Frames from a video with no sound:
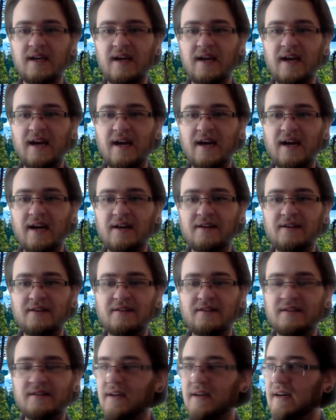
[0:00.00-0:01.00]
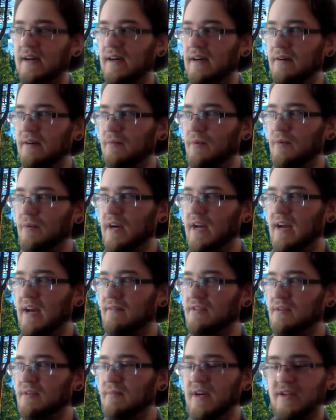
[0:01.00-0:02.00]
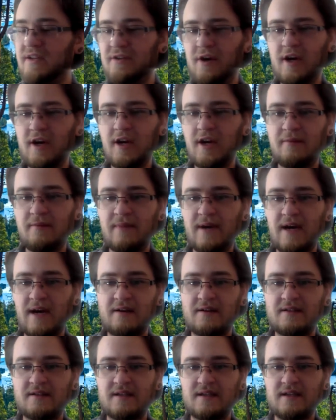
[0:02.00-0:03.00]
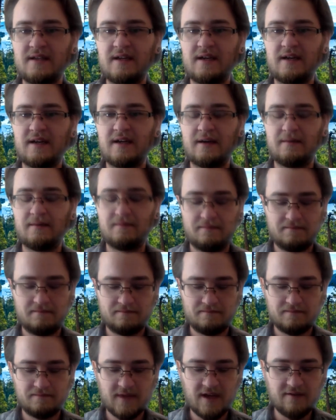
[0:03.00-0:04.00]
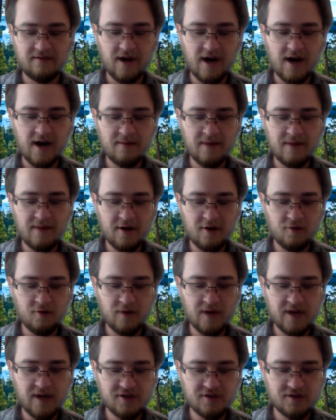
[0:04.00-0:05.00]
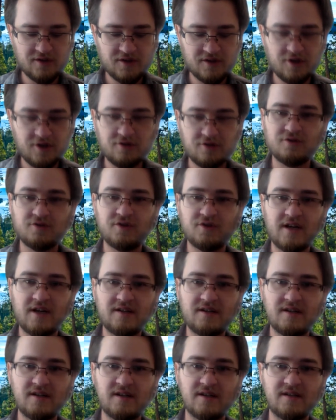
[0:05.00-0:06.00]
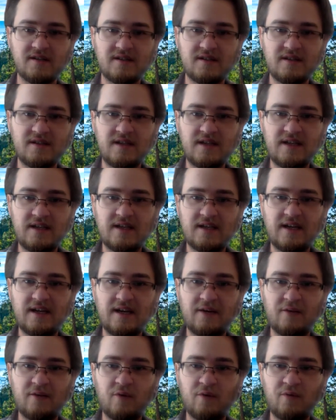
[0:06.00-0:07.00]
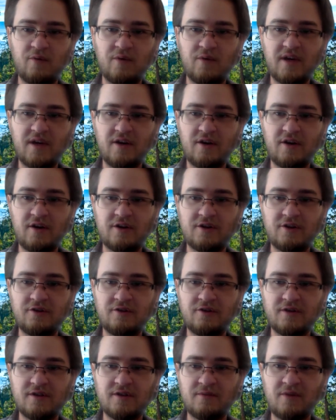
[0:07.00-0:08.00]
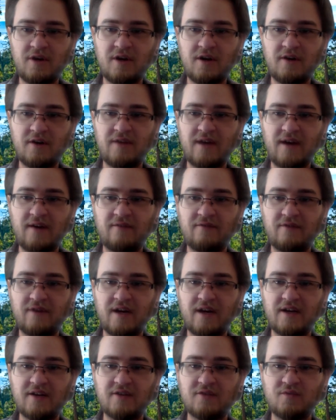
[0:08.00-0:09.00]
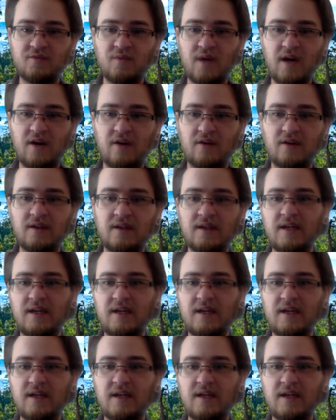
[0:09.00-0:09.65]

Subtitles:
And we're going to have somebody talking about environmental, racial, and social justice and what we can all do as a part of that fight as well.